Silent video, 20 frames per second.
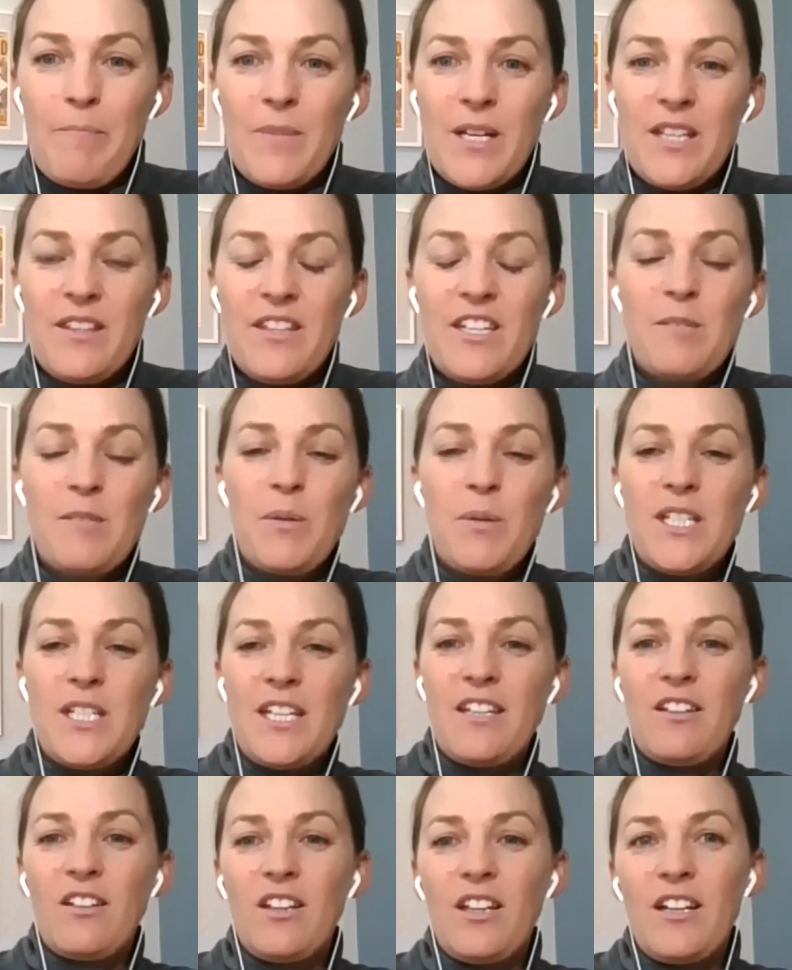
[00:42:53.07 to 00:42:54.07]
In this
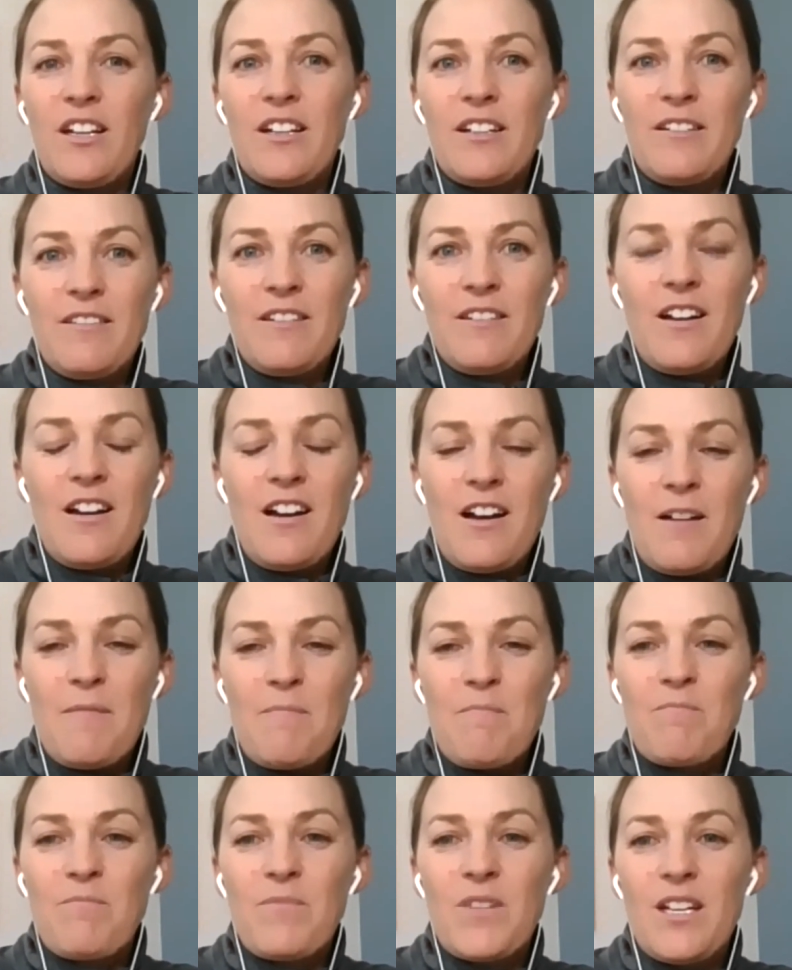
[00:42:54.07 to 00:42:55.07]
particular
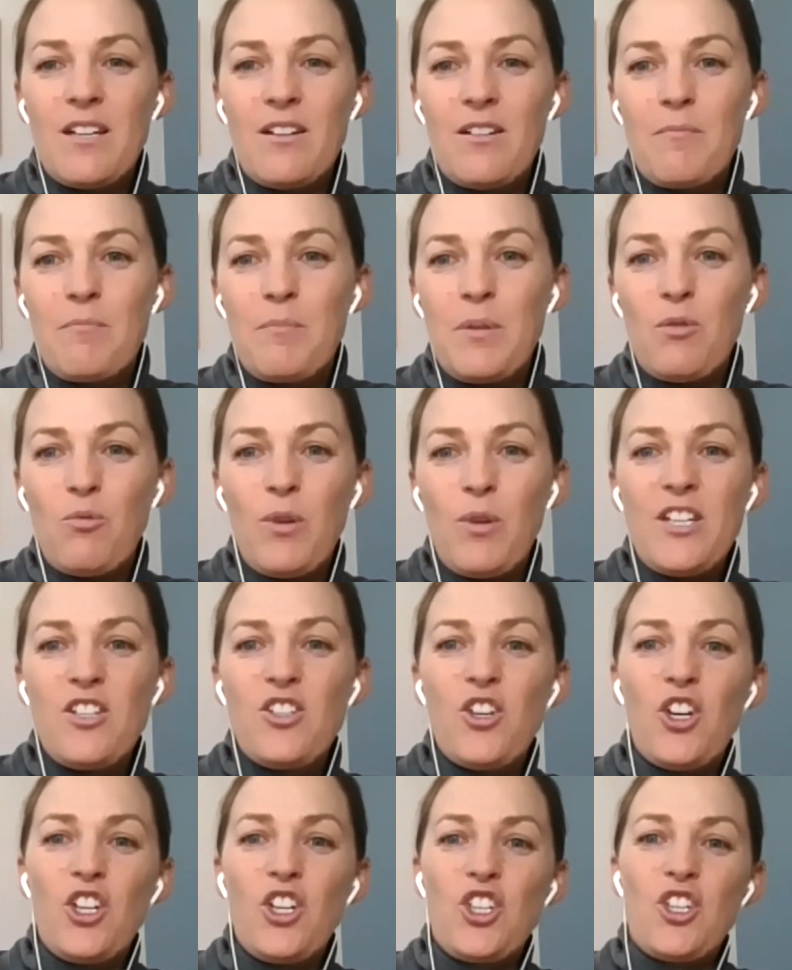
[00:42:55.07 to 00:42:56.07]
bit of
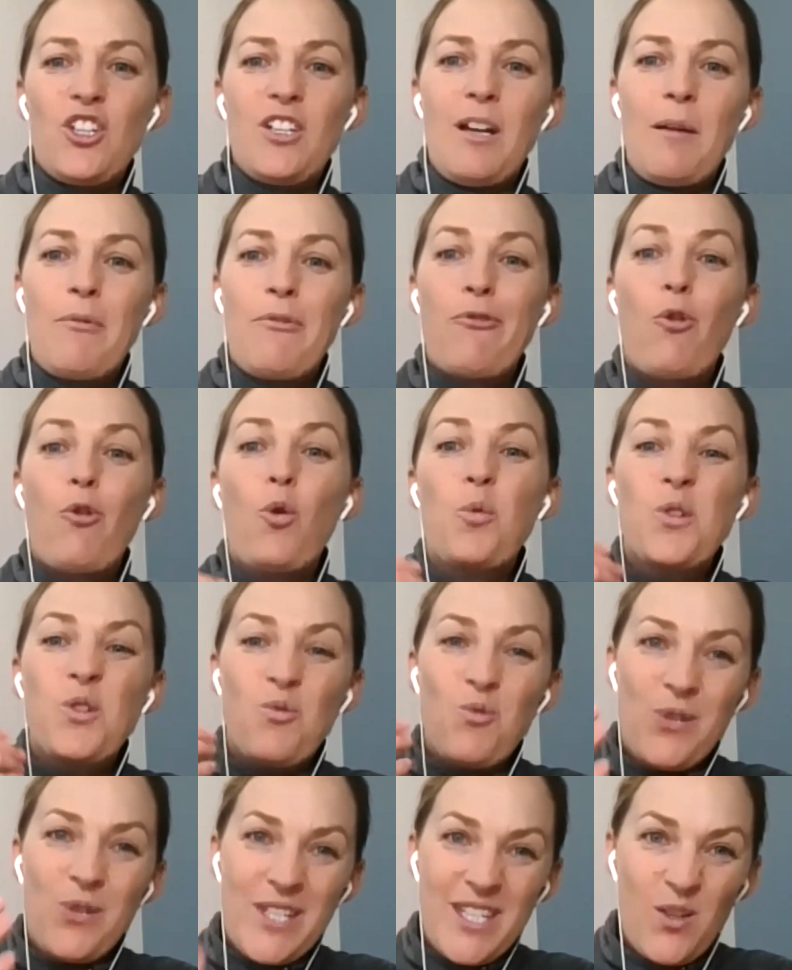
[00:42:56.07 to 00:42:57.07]
research, number 4
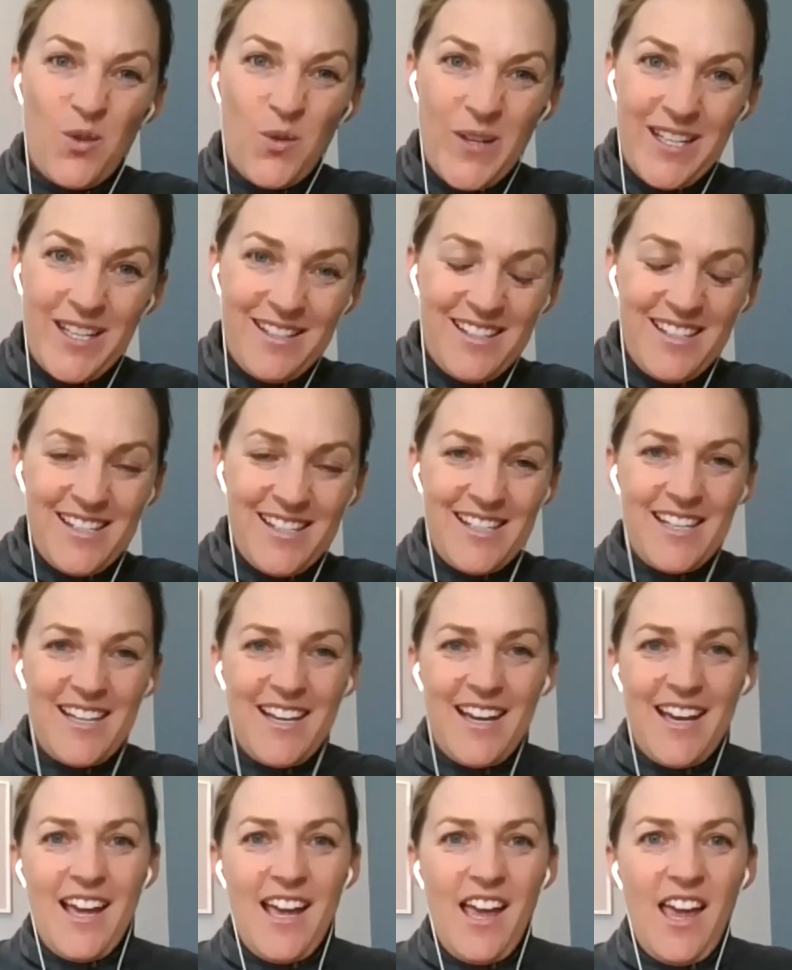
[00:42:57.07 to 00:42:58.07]
was
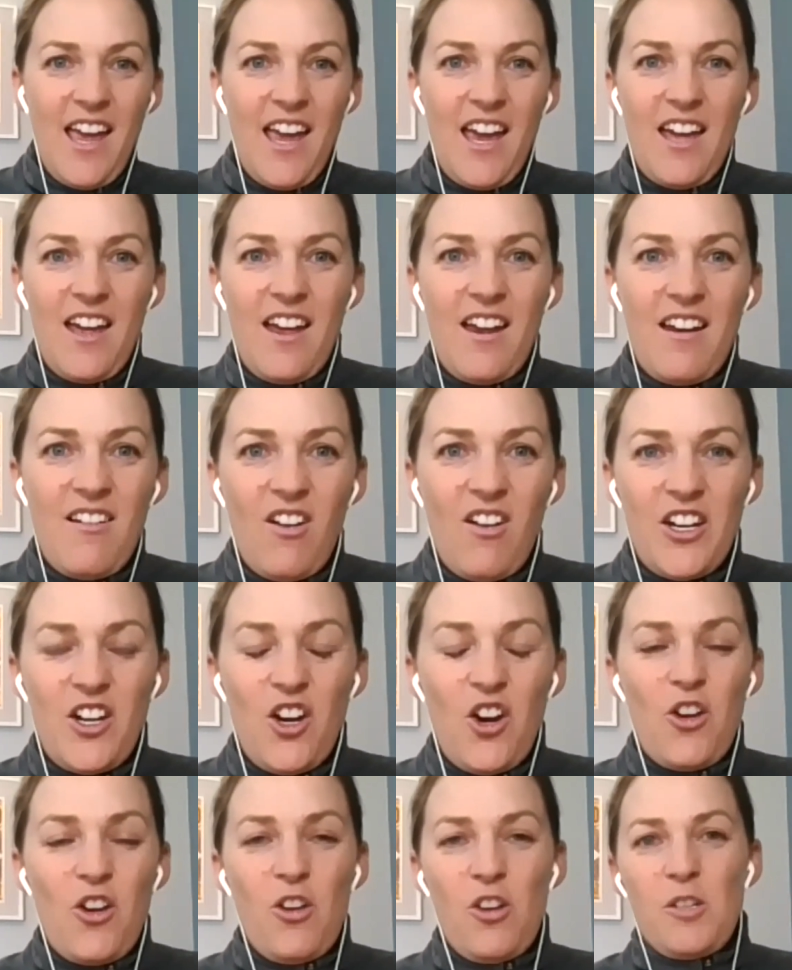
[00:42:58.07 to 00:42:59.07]
resilience. And I
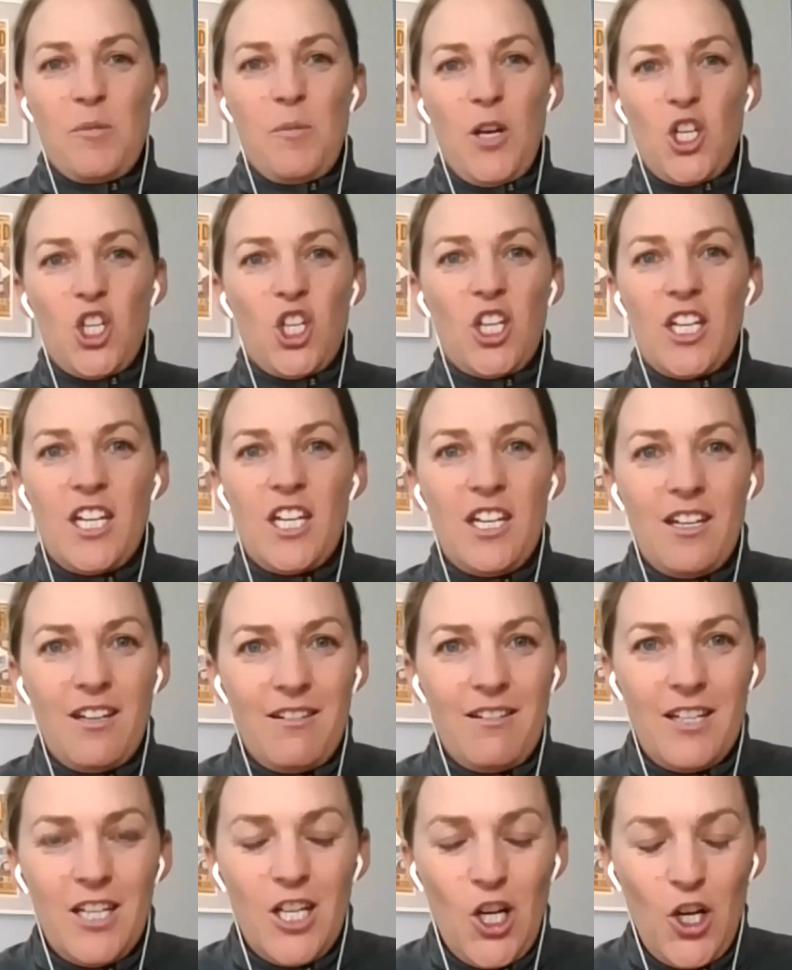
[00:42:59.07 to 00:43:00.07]
know especially,
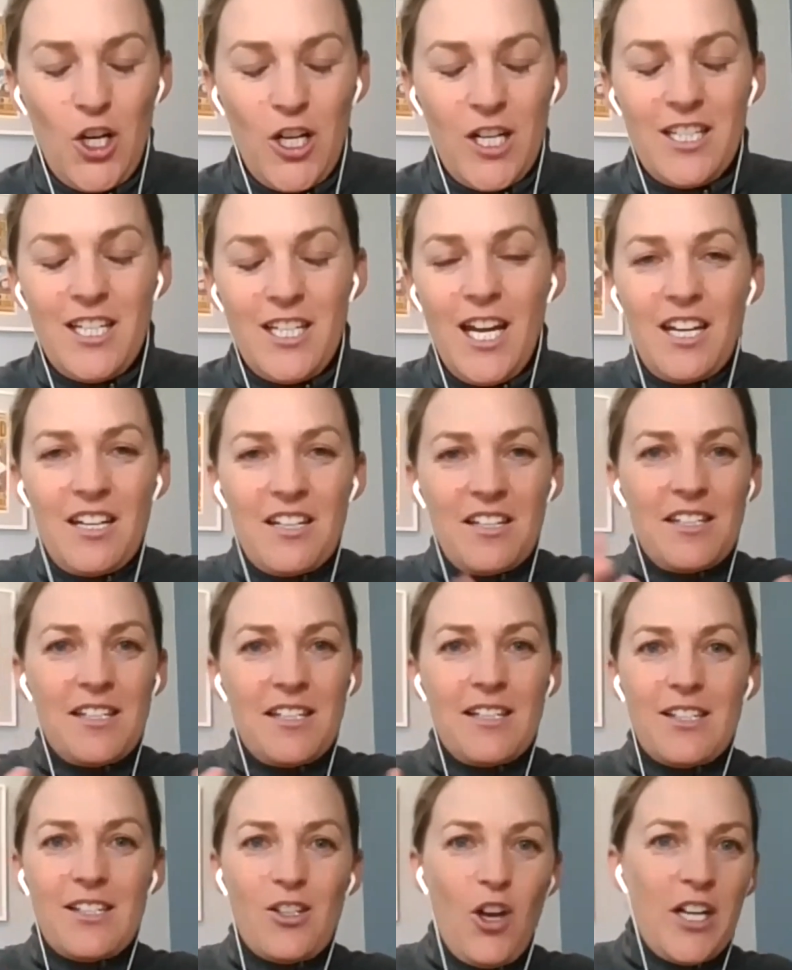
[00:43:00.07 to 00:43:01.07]
in tennis,
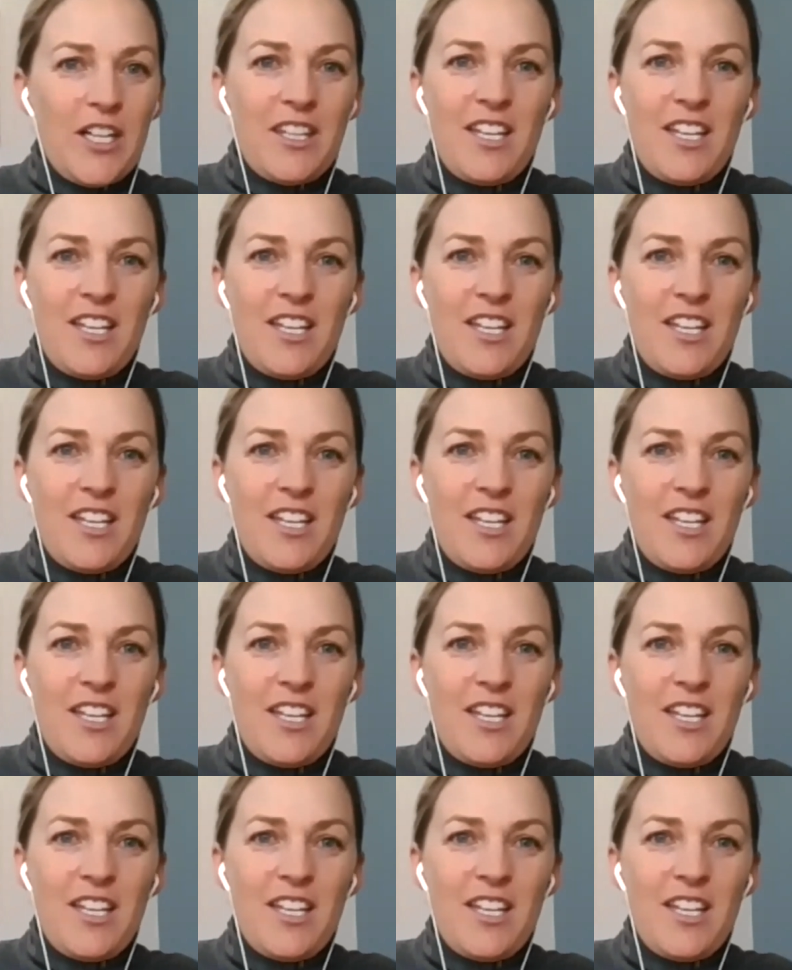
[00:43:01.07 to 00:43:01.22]
it's like